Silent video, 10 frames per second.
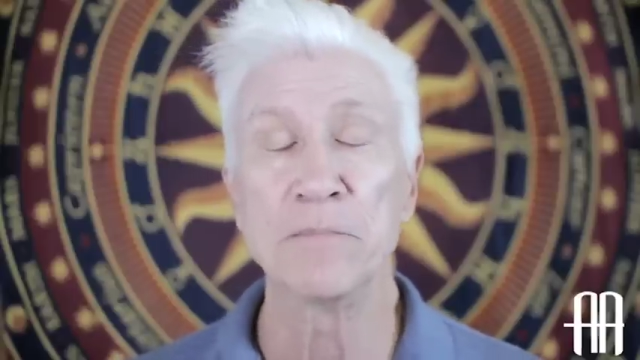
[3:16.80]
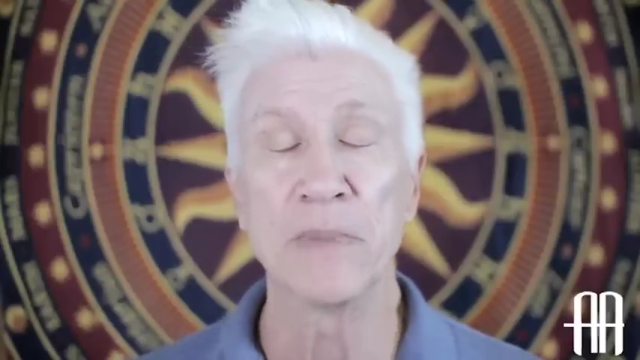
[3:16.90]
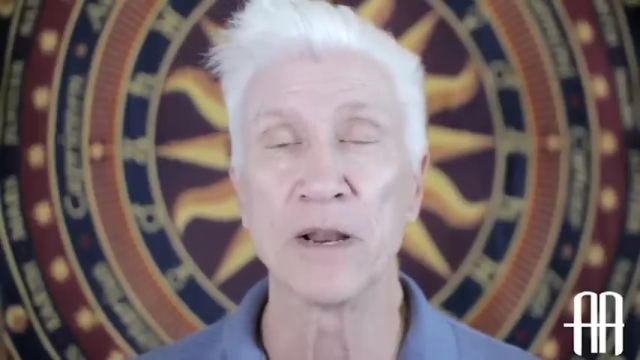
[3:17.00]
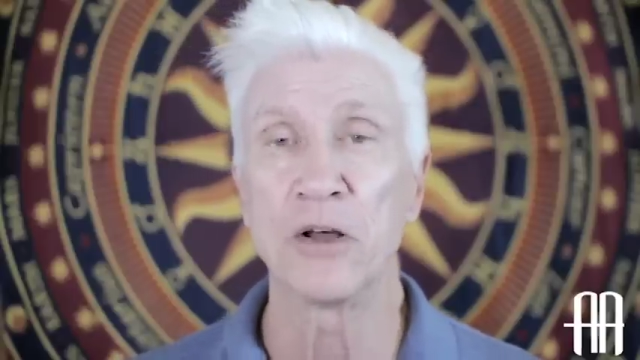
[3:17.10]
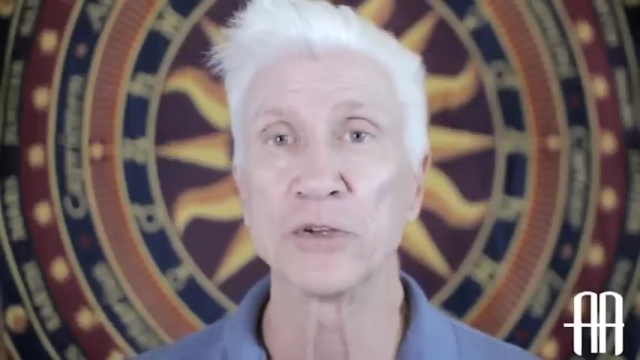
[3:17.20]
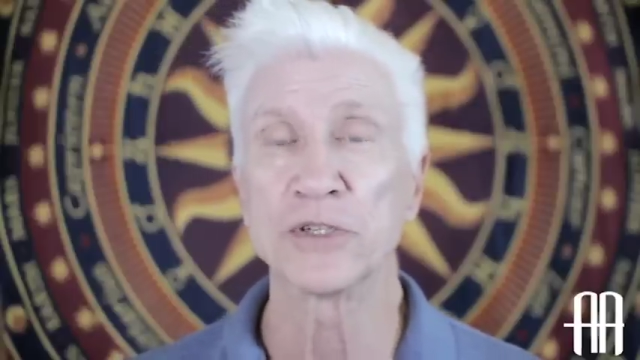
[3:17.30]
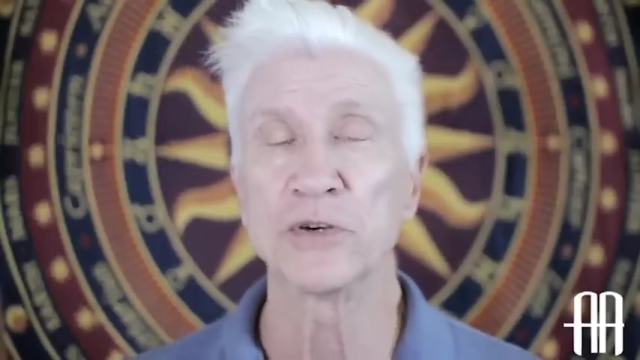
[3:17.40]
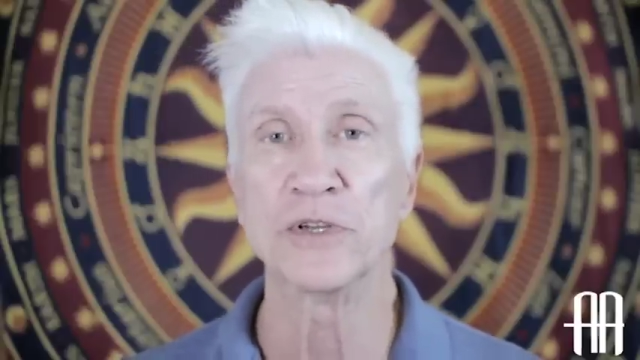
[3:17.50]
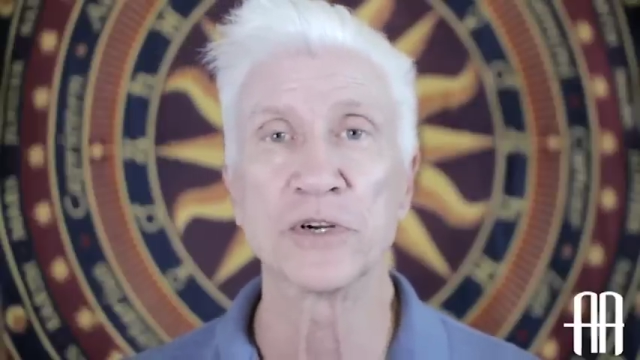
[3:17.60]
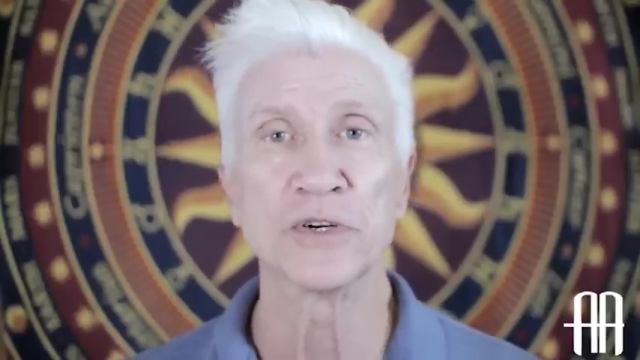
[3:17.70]
But
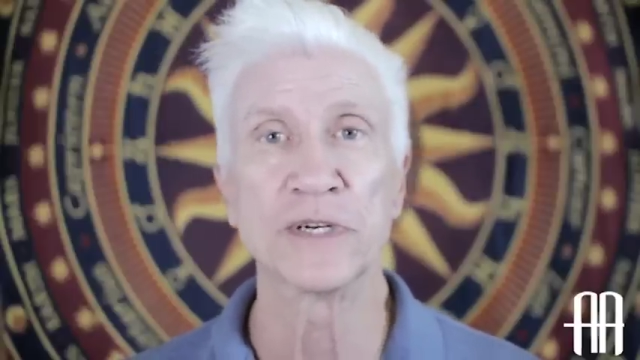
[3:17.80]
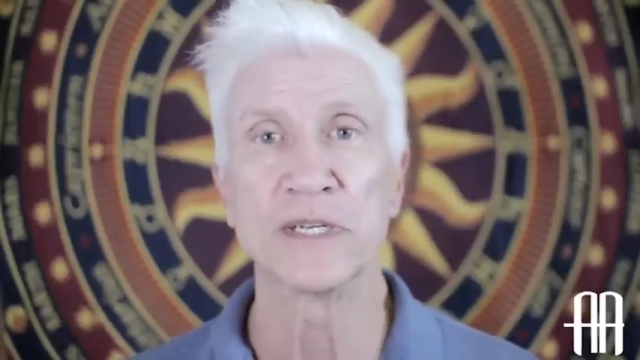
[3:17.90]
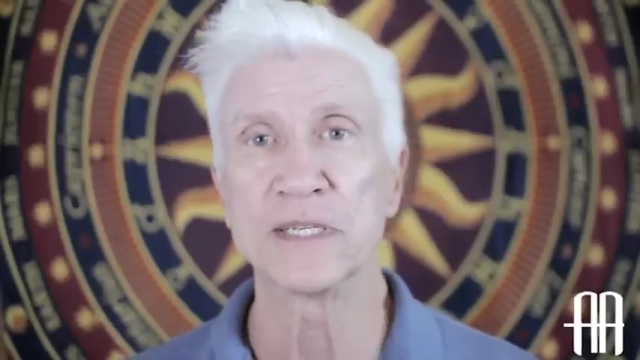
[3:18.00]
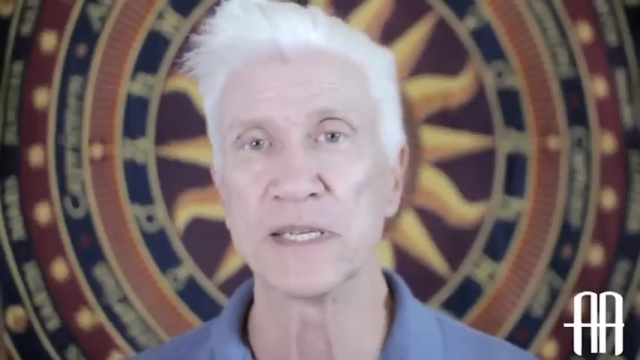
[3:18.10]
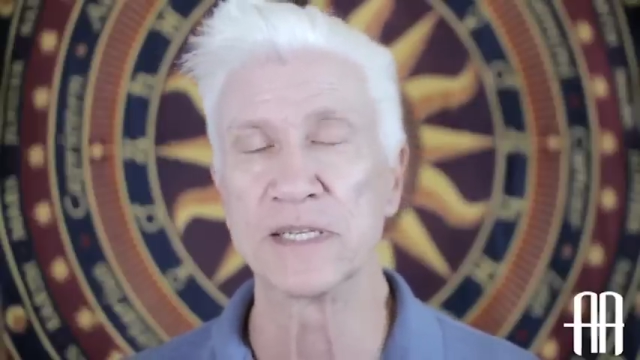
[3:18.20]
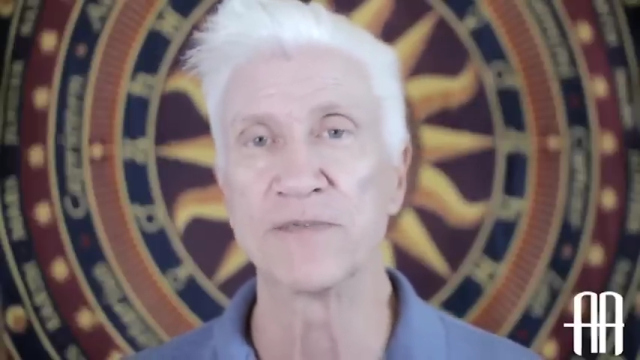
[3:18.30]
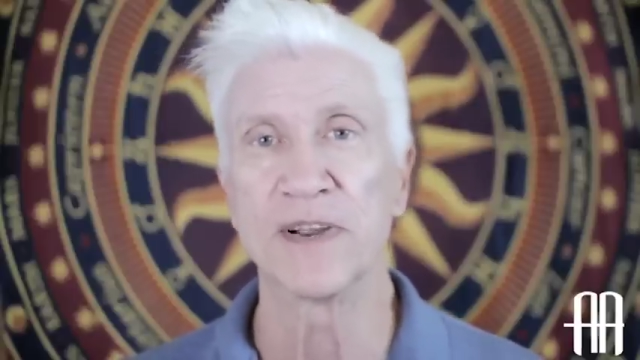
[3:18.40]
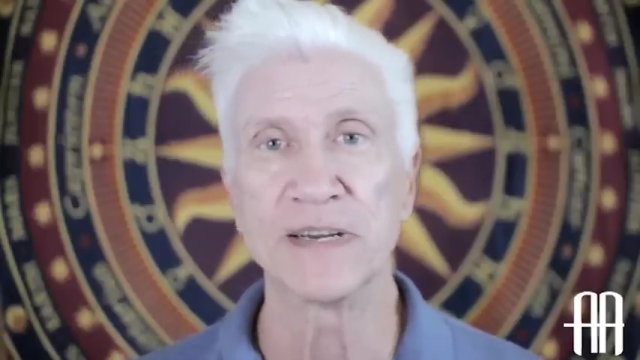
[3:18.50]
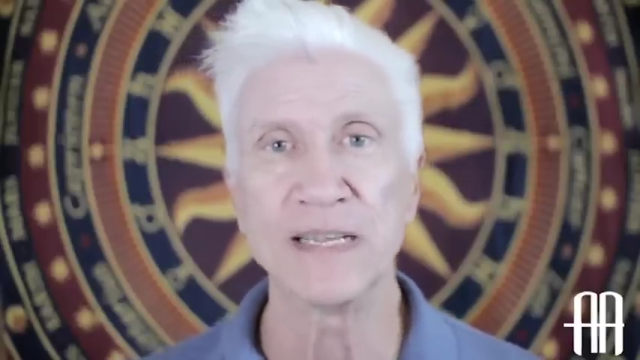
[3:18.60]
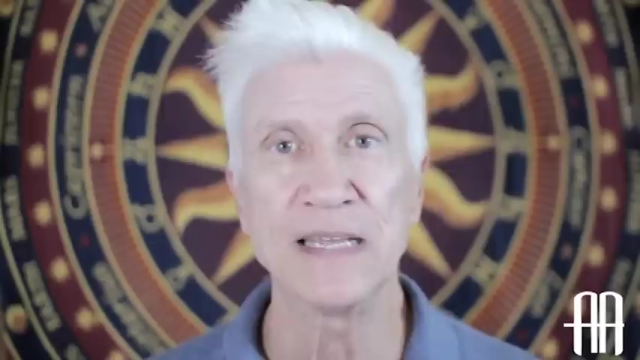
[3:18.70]
also Uranus is
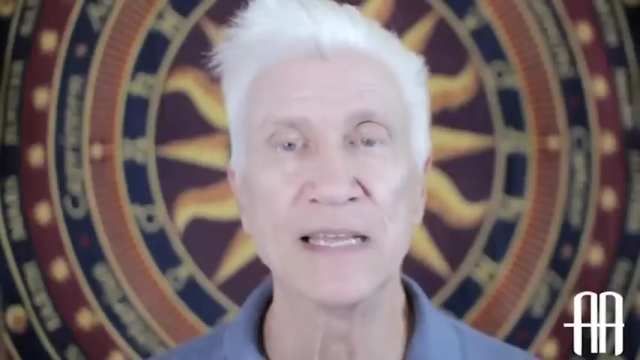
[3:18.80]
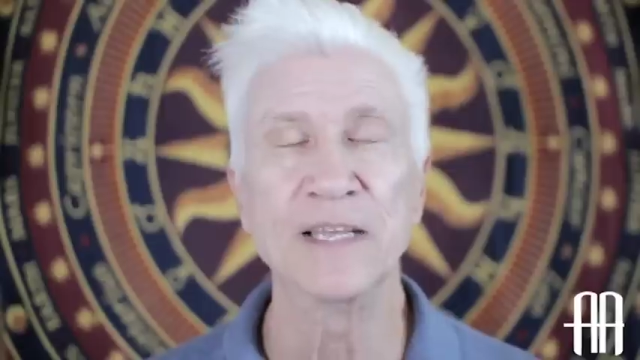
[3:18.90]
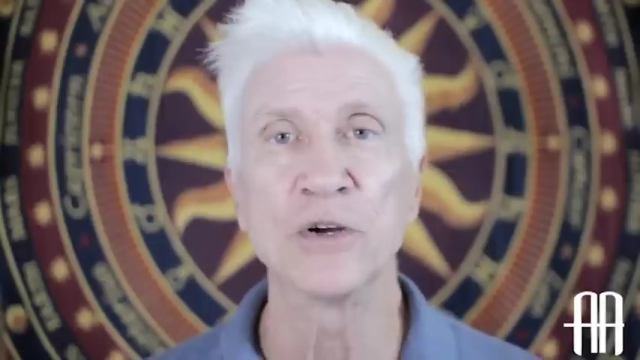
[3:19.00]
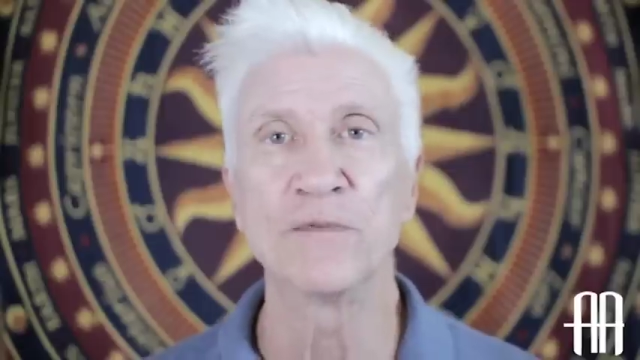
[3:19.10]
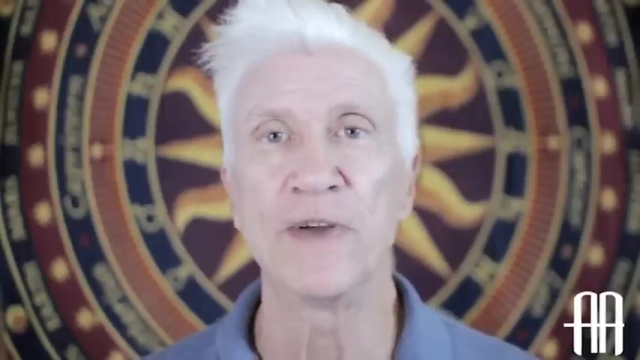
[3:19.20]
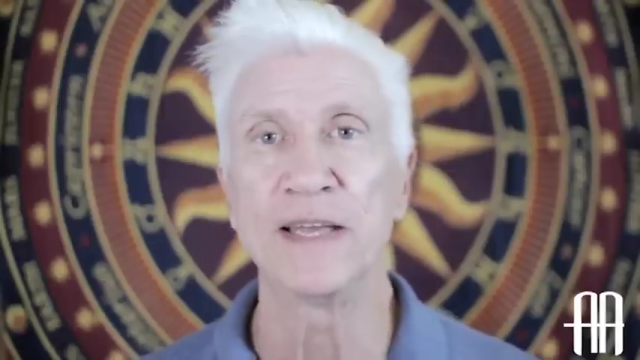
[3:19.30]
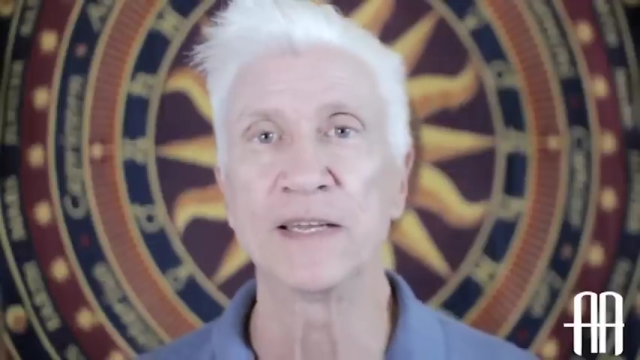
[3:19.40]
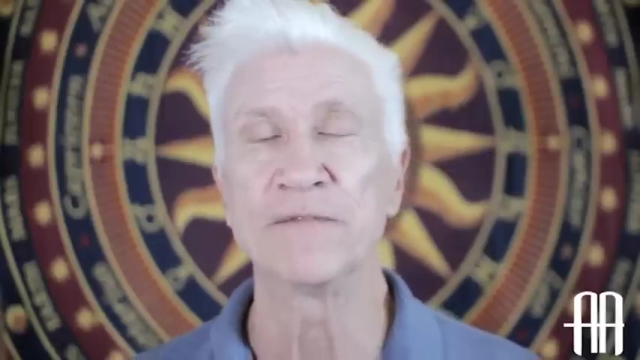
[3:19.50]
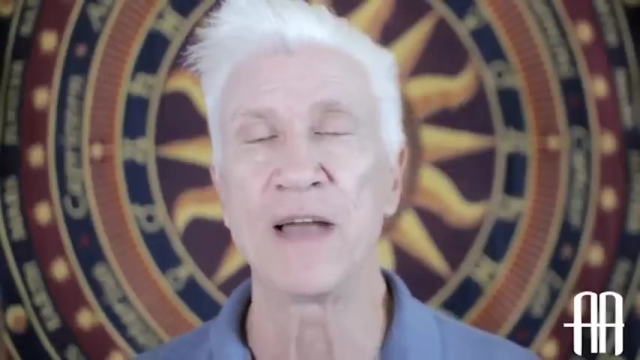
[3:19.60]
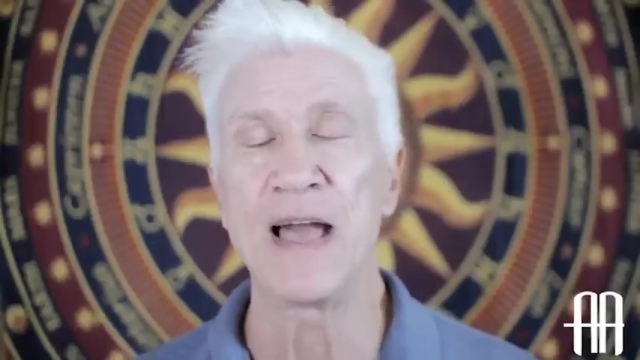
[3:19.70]
very
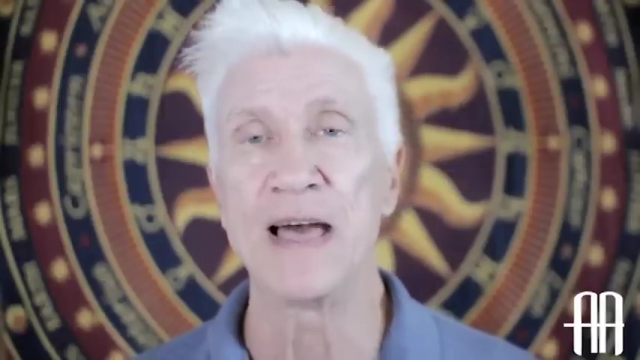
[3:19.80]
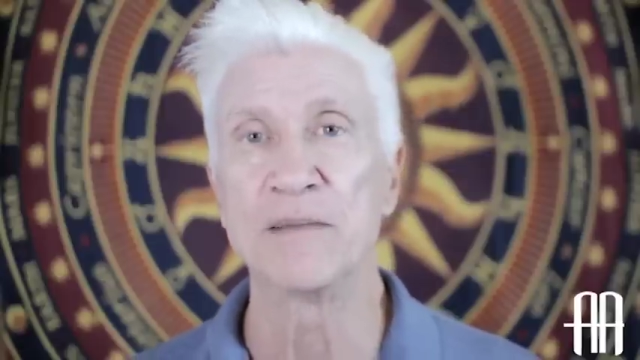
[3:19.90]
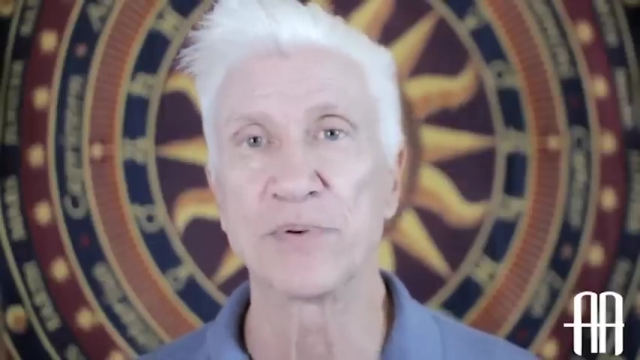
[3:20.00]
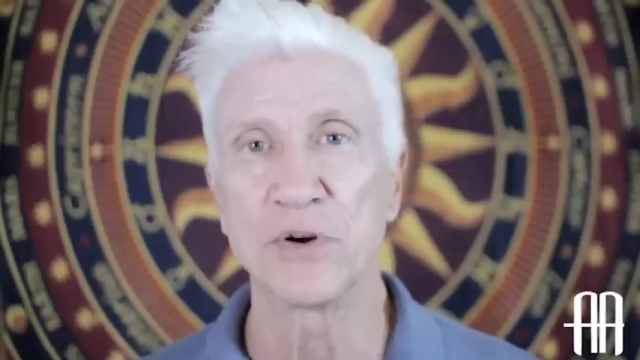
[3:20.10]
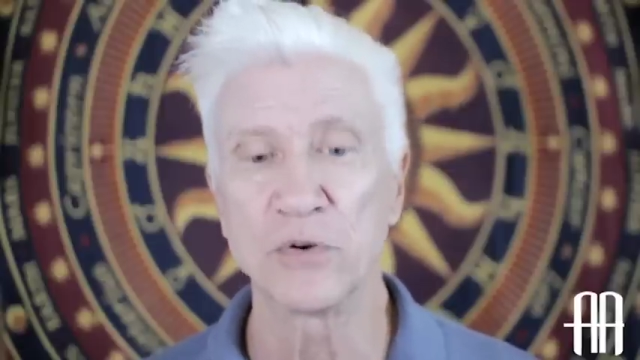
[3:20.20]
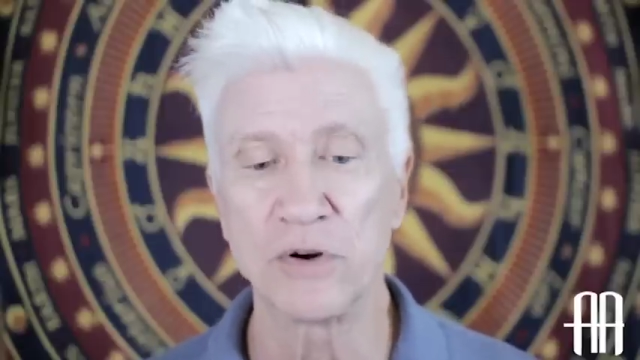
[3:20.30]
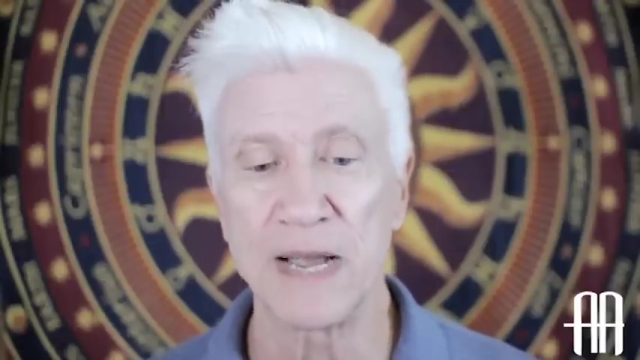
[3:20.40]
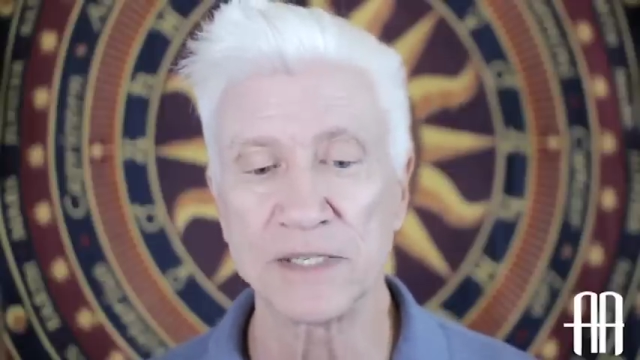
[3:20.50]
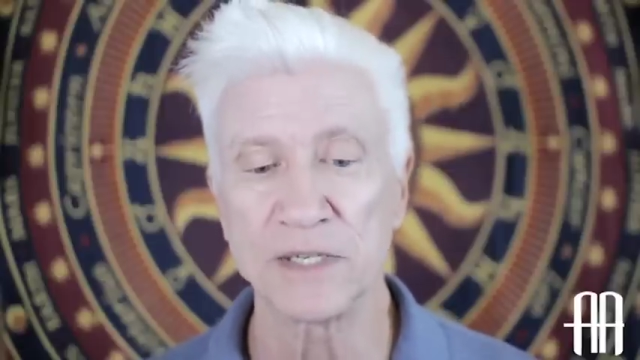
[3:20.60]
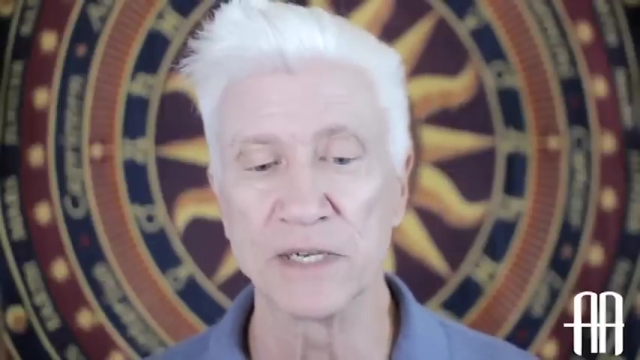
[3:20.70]
innovative and
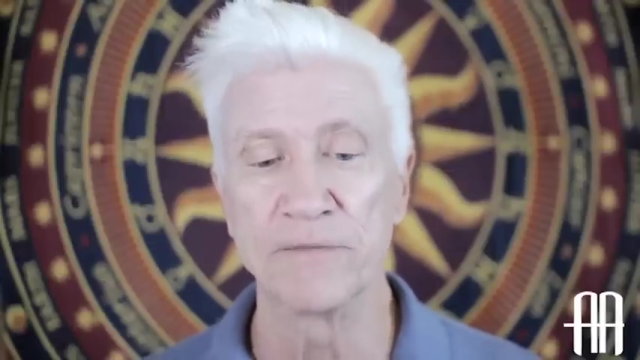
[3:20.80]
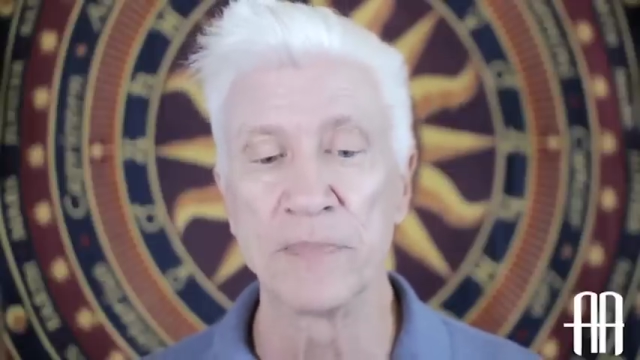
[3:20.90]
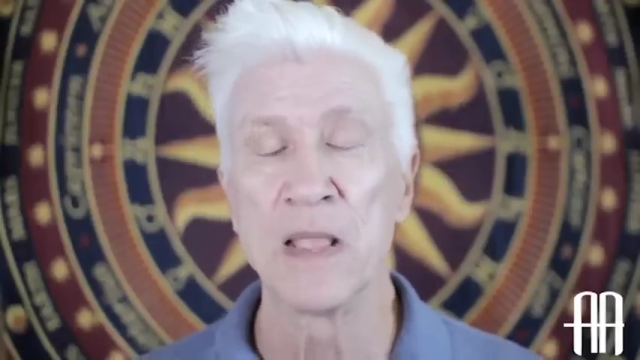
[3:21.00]
progressive.